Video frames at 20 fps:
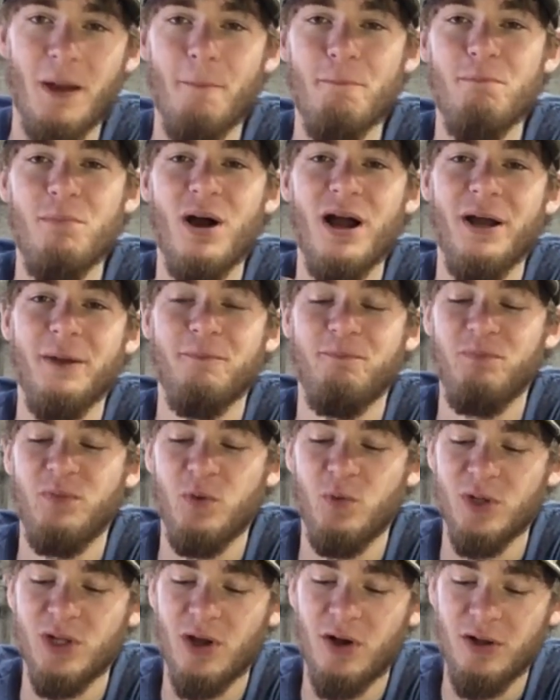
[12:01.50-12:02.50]
But
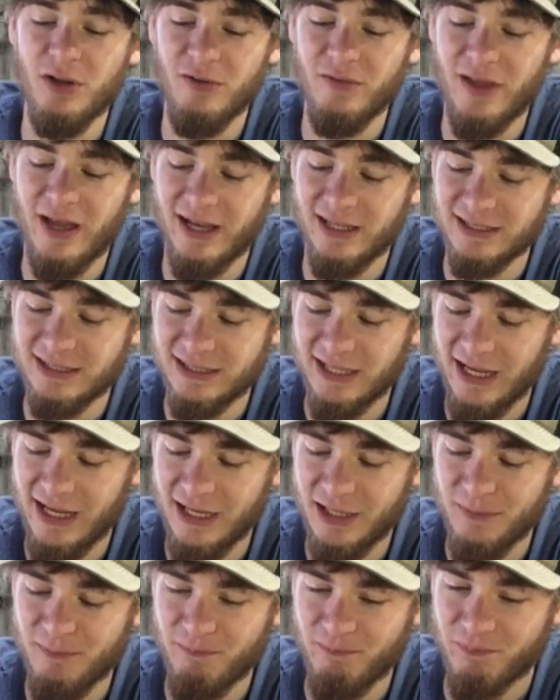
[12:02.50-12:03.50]
with all of that
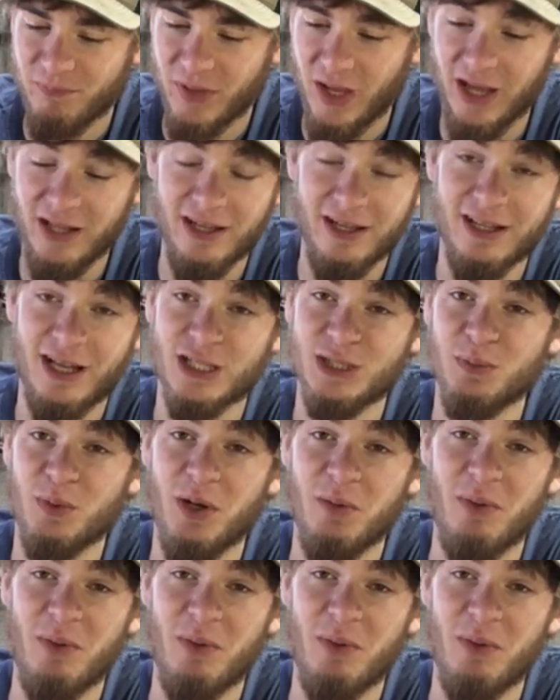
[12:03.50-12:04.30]
said, I think that's pretty